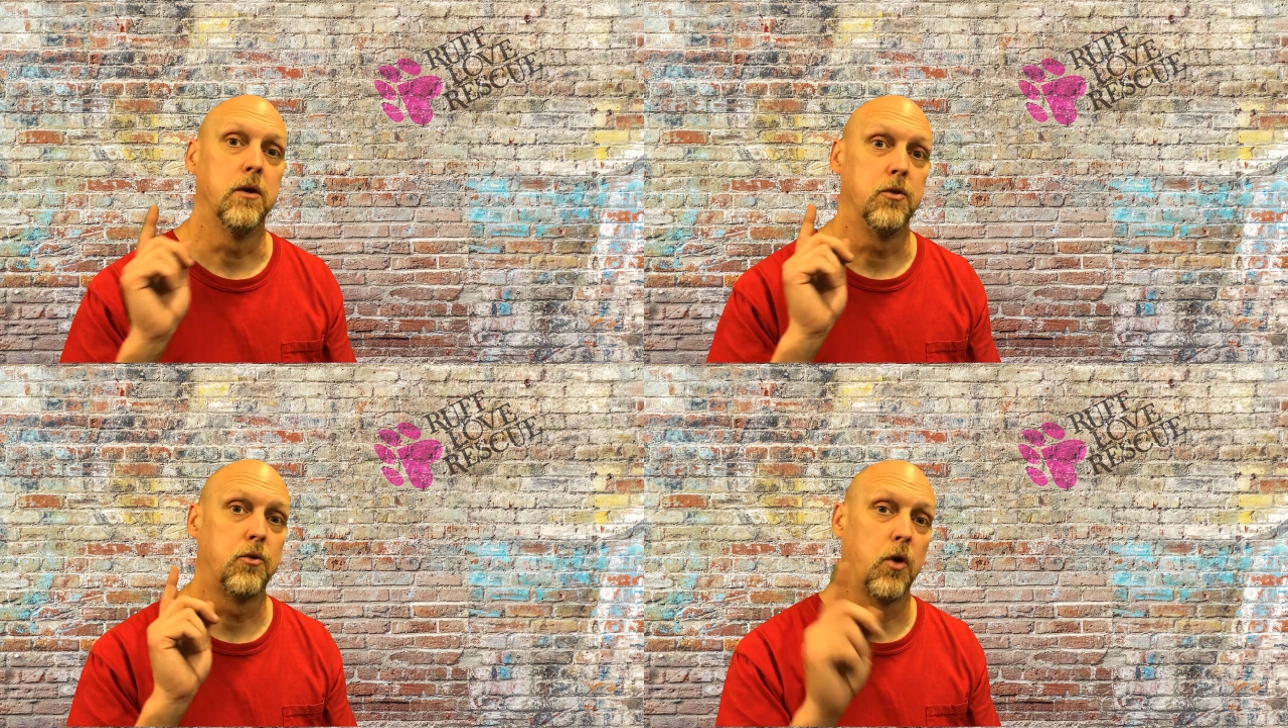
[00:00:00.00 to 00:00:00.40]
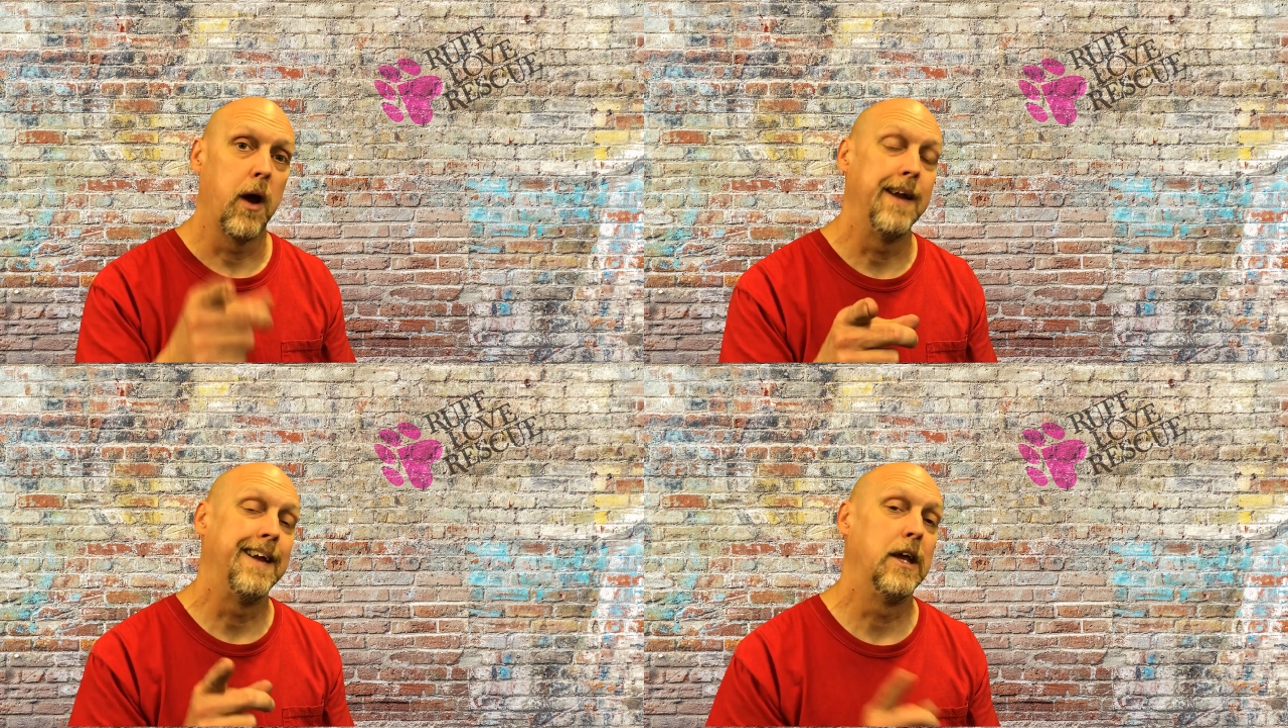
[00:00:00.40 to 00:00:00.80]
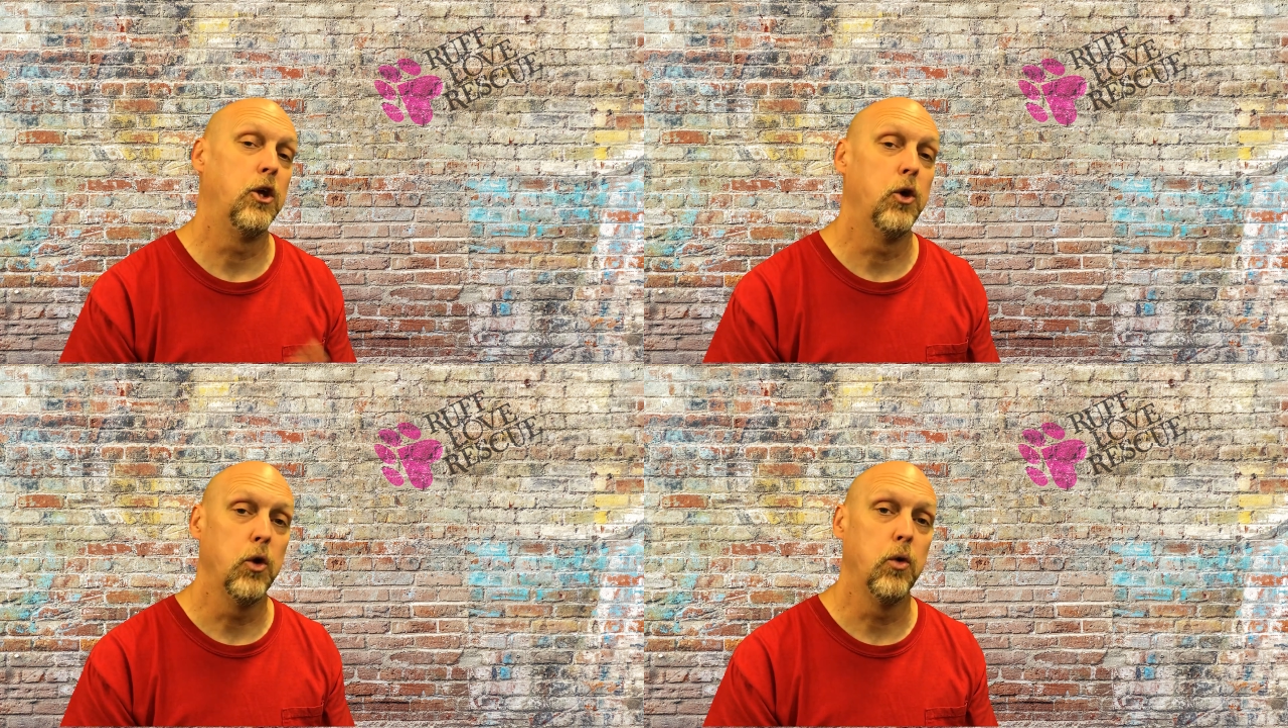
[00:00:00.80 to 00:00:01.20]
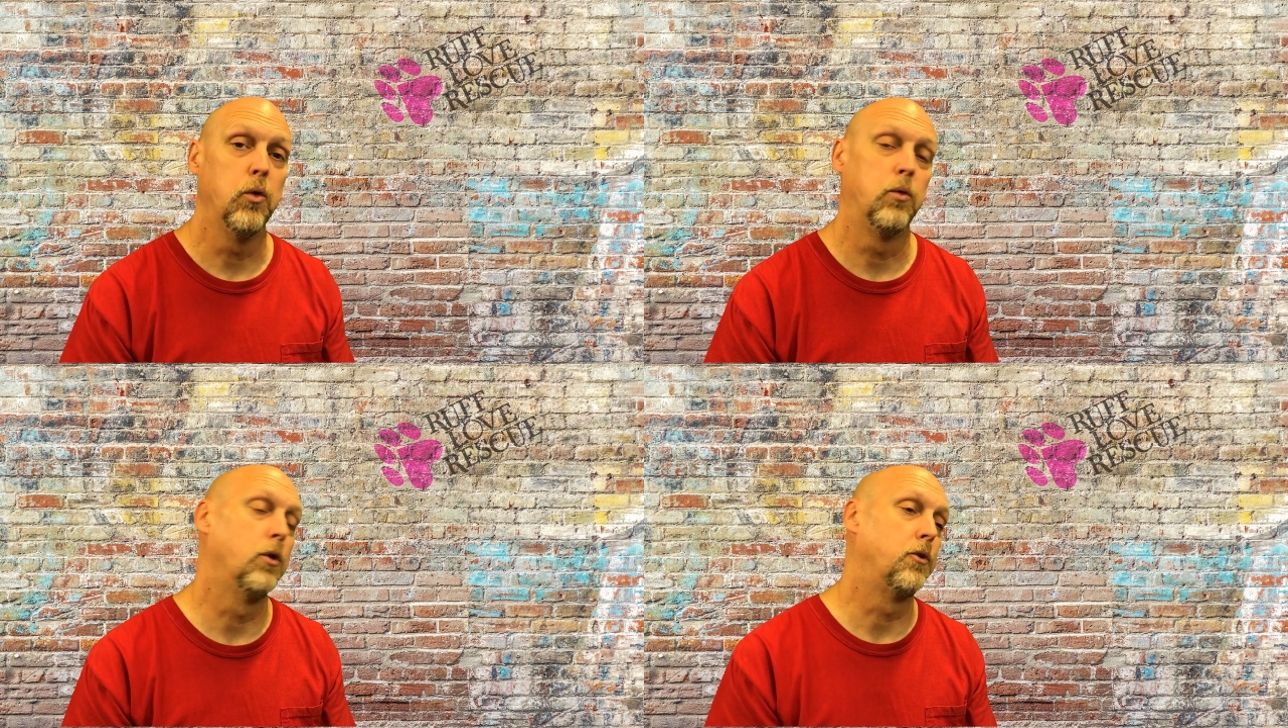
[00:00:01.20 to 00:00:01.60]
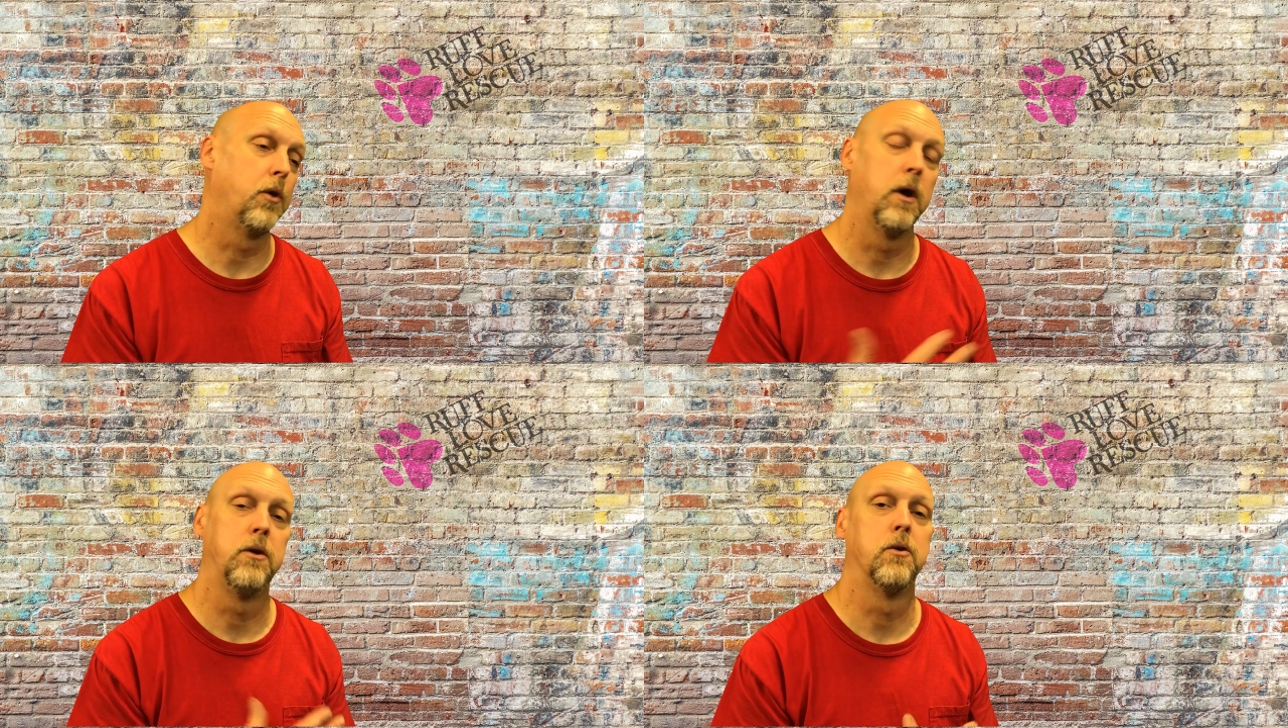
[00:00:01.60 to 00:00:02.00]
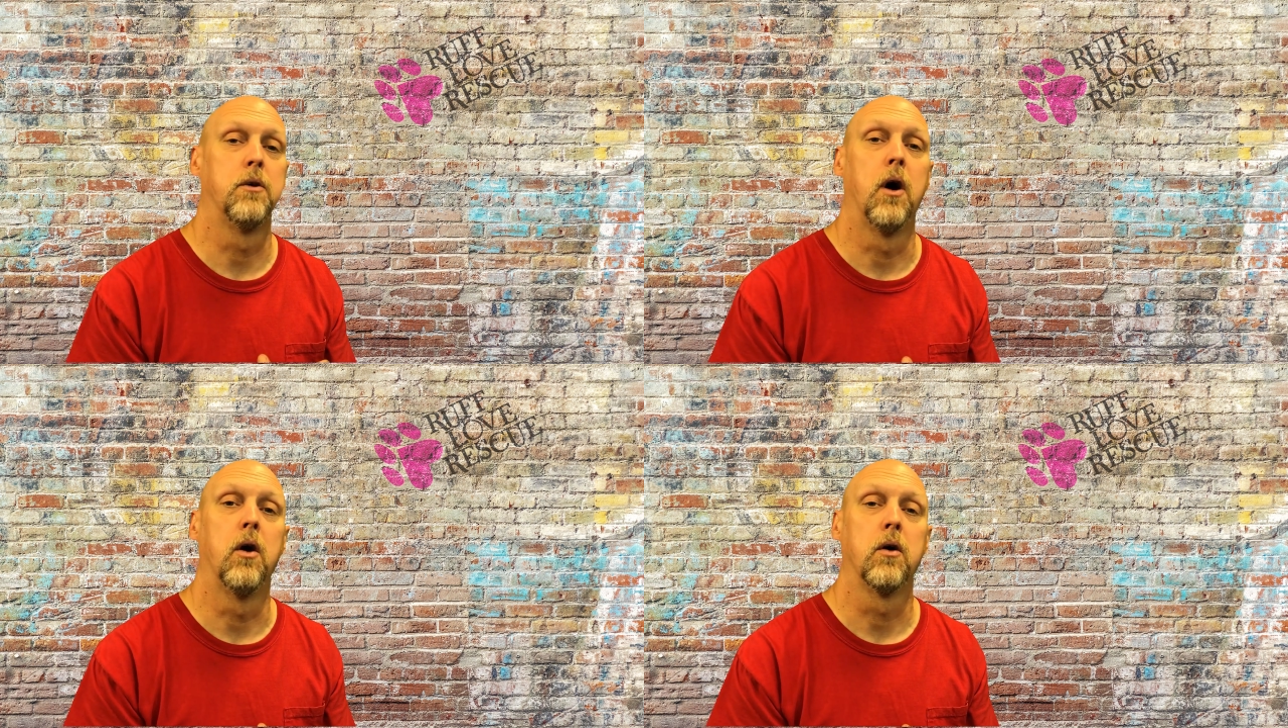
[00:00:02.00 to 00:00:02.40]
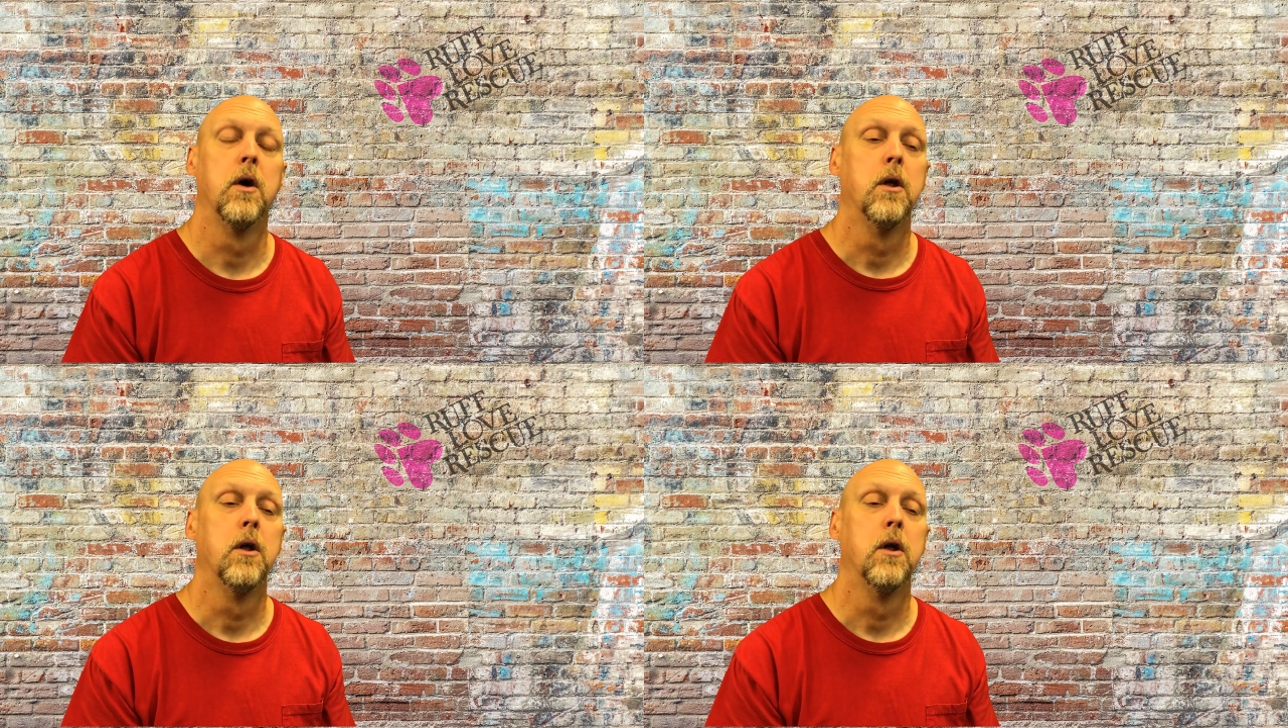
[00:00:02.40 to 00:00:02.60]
is training you to train your dog.